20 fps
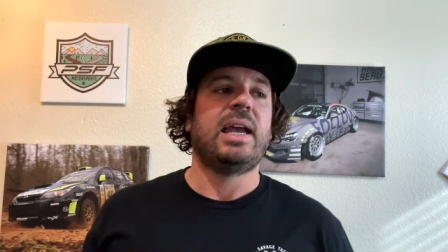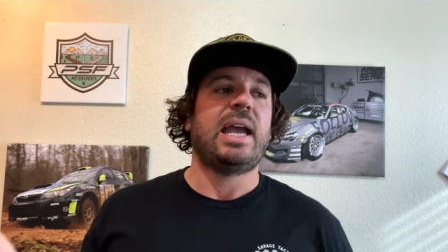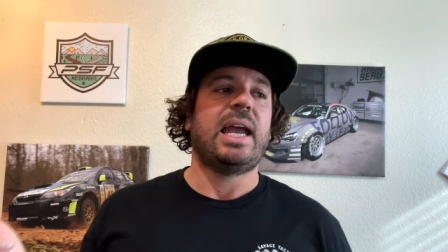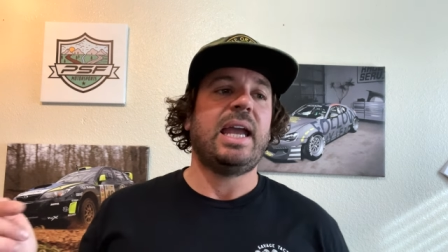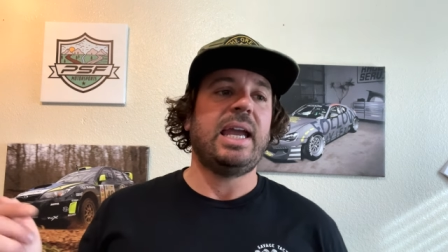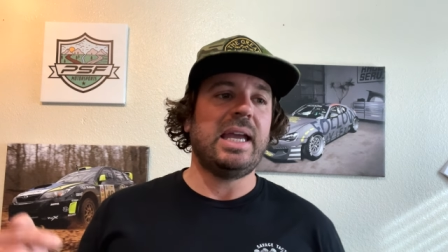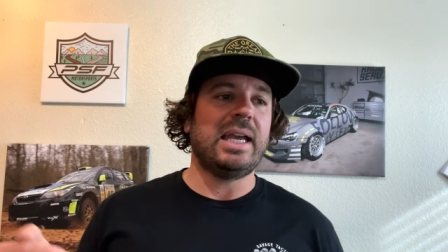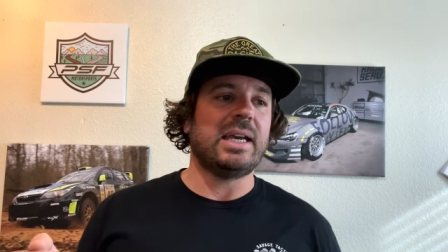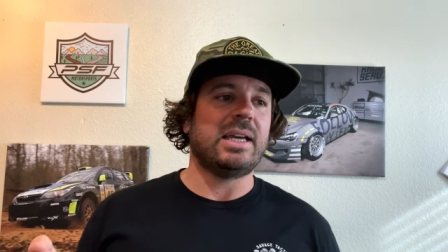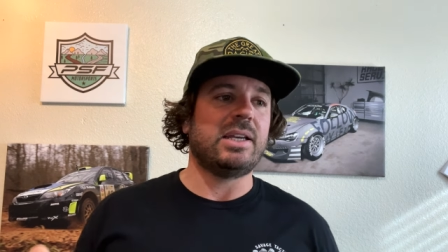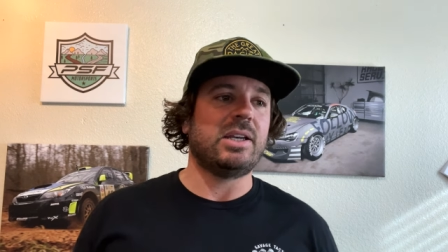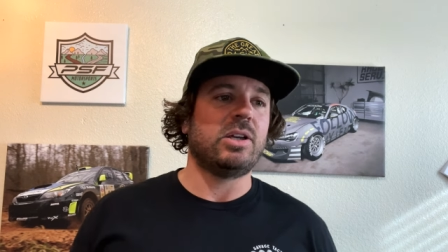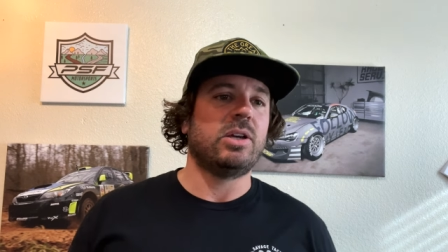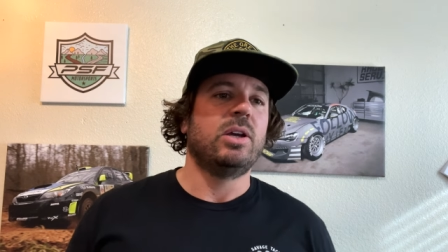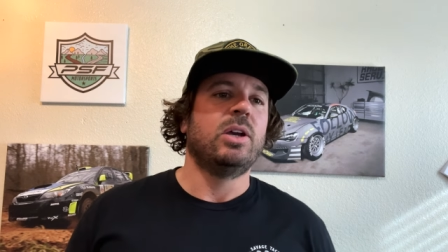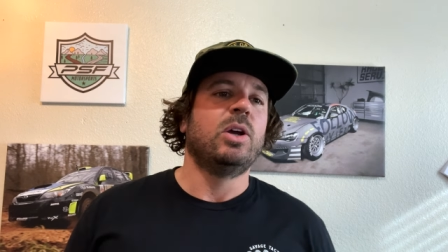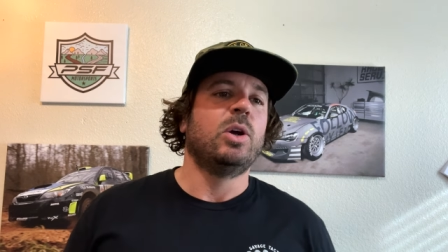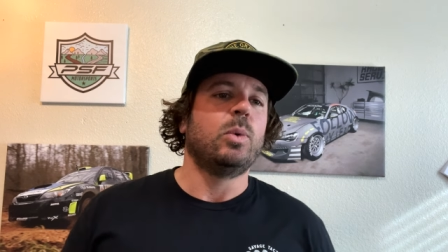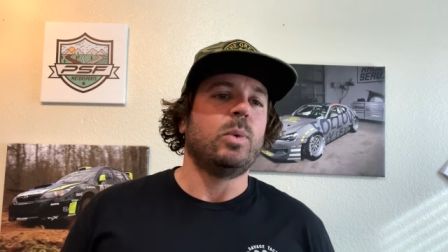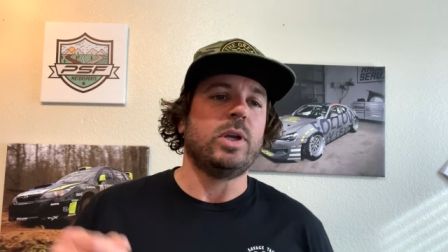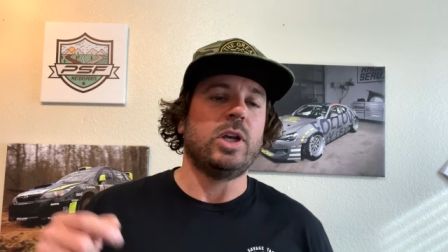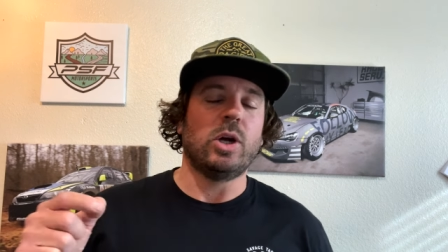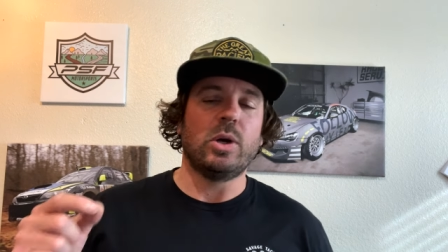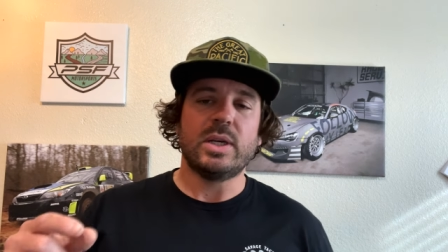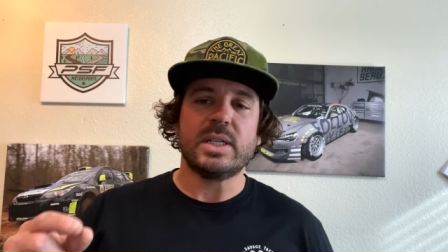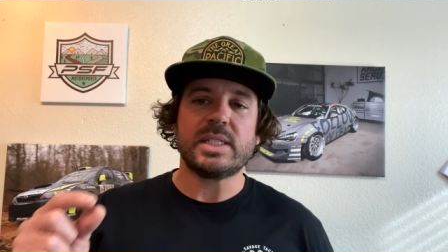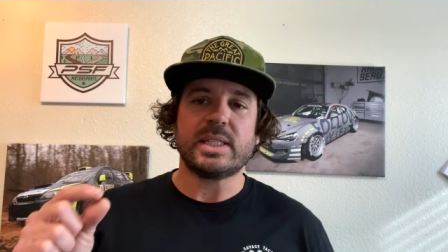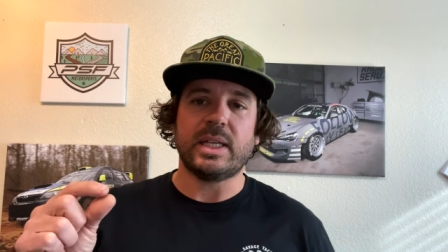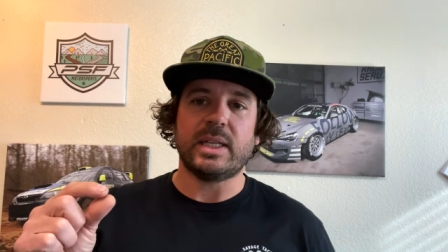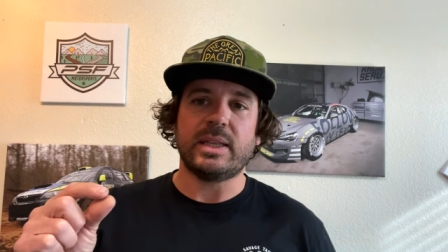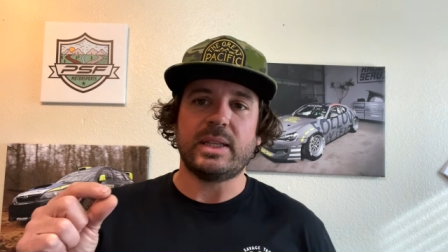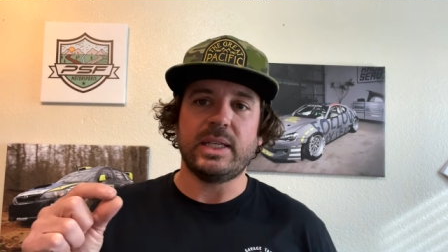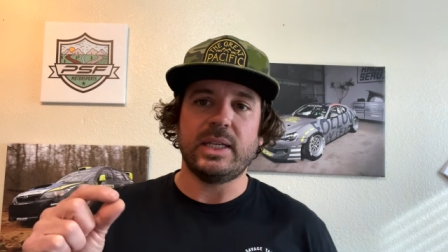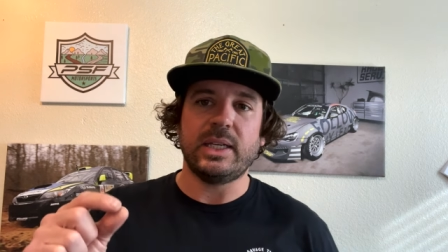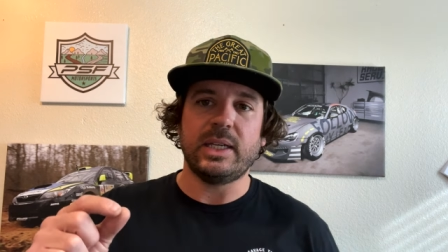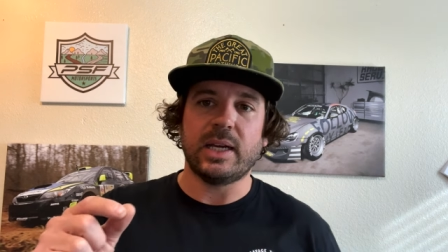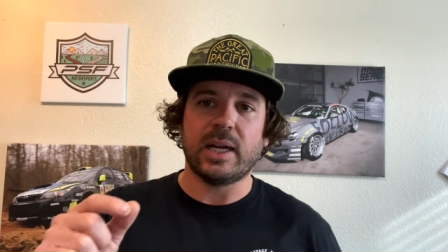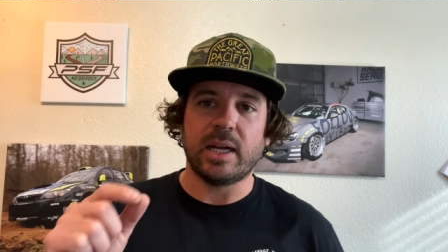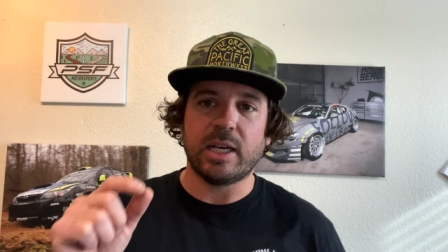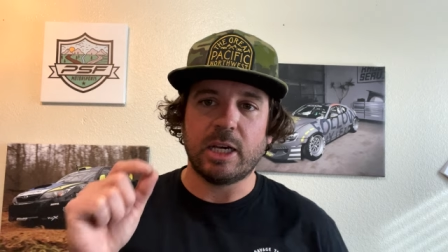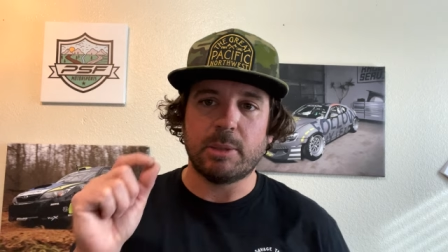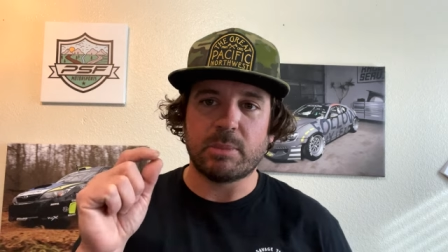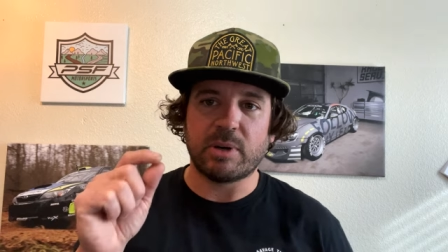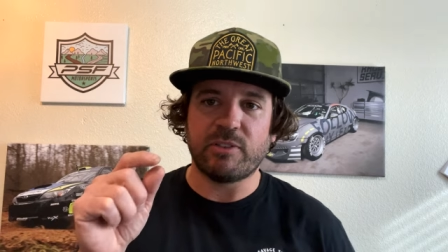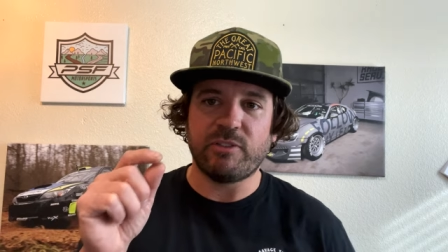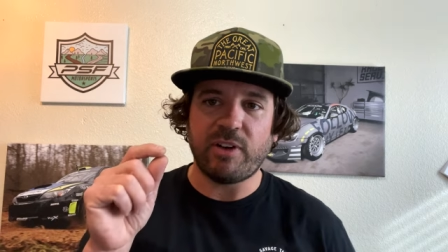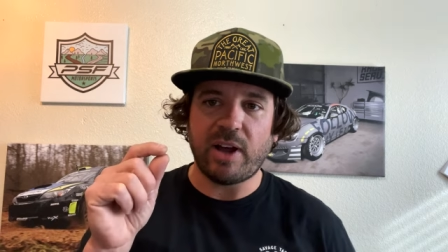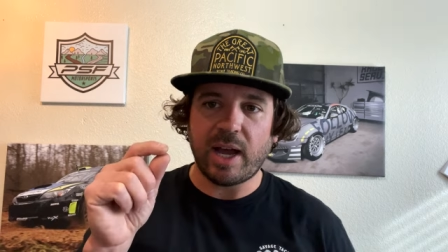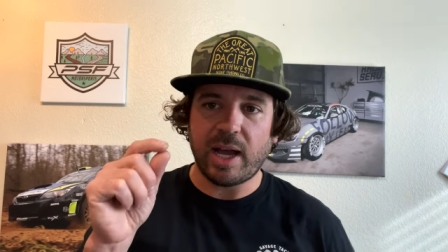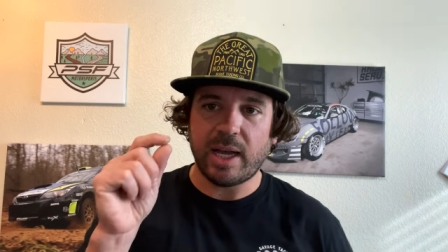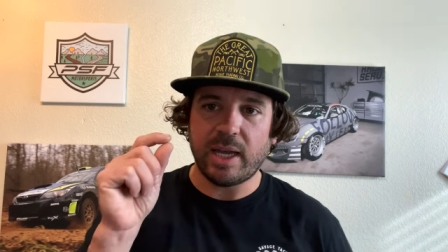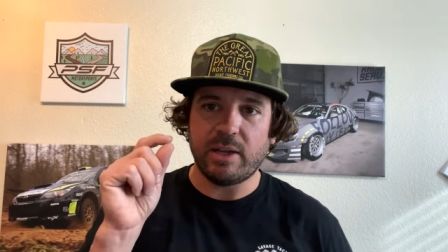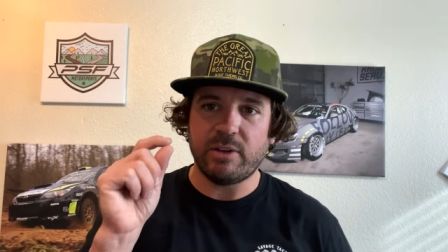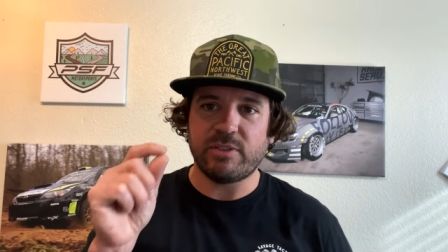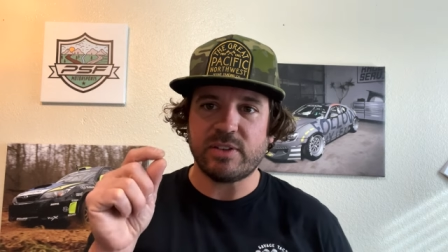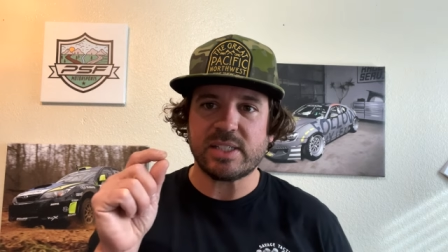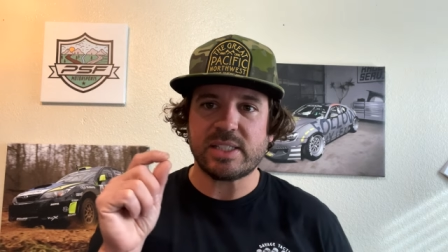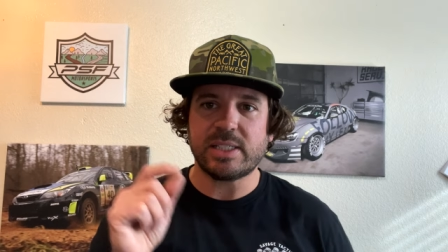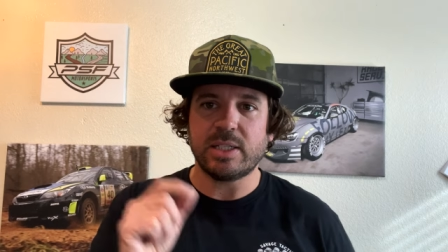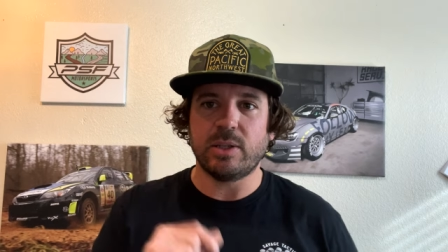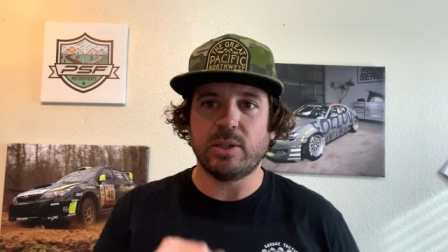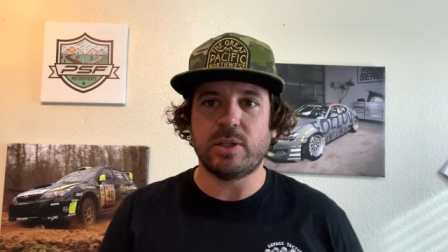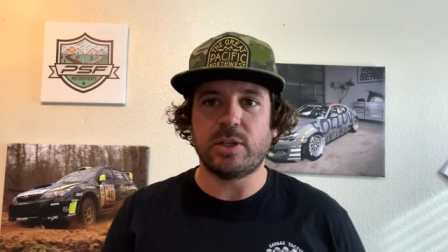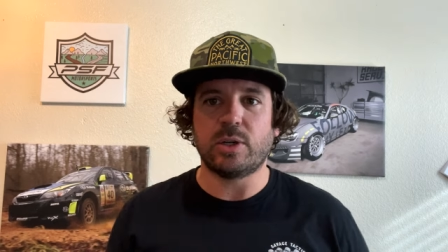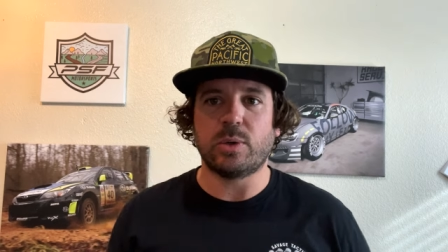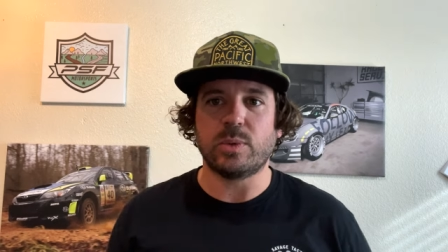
and we noticed that the uh, number five cylinder